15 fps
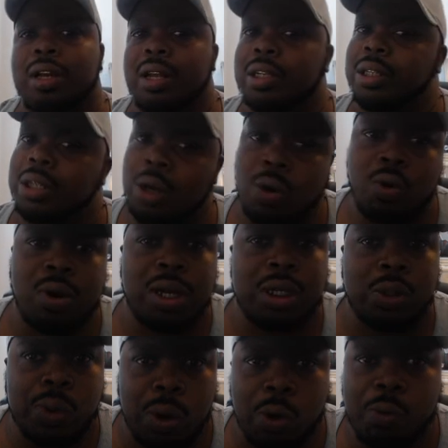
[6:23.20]
Let's go,
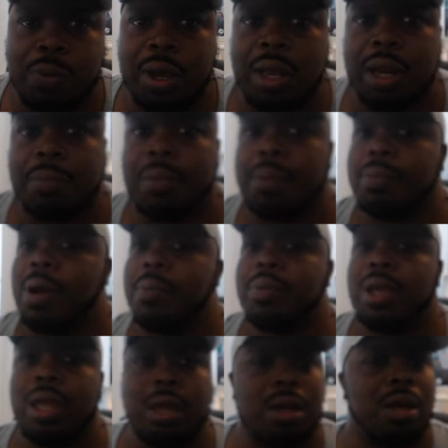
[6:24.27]
let's grow, man. I'm, I'm, I'm
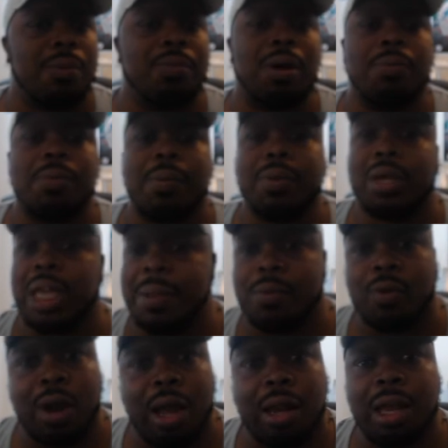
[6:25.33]
here. I'm, I'm, I'm keep
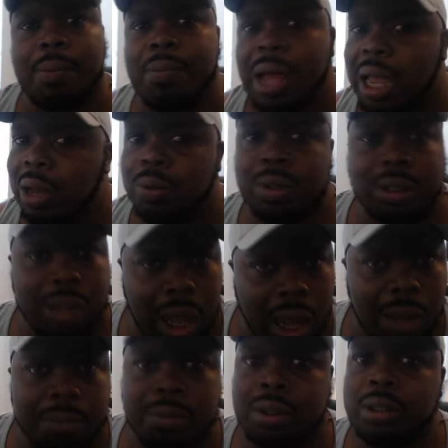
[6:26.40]
grinding. I'm not gonna
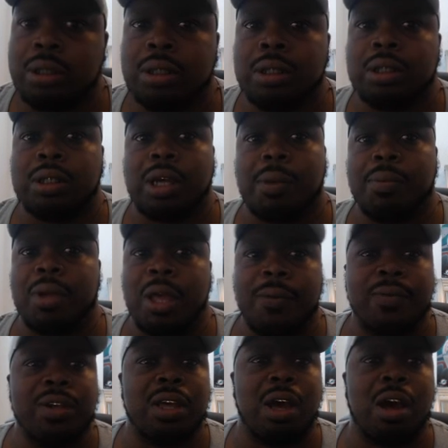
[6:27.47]
stop. I'm here
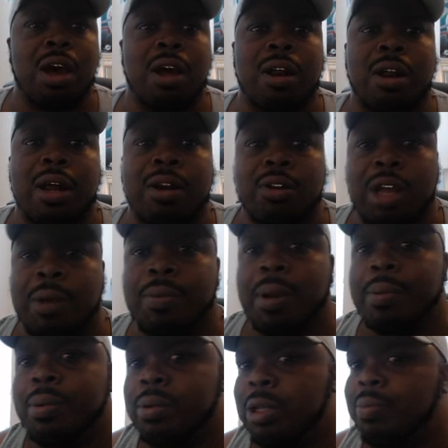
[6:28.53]
for y'all. I know y'all
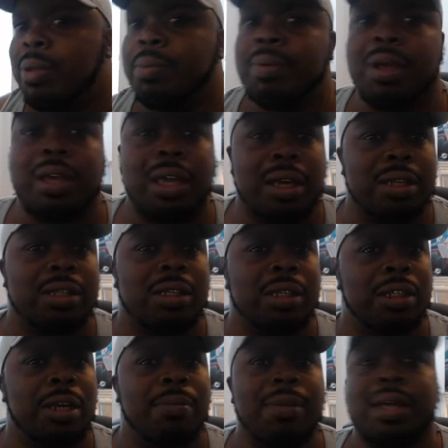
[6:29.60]
probably used to me being
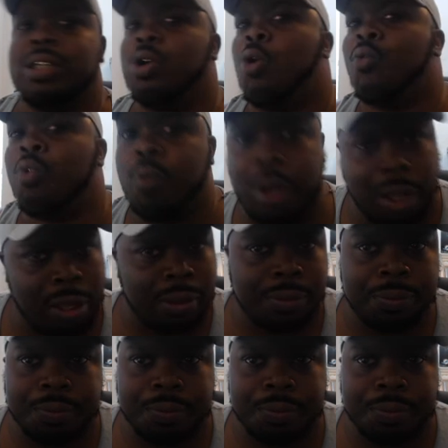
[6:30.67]
inconsistent, but that's over with.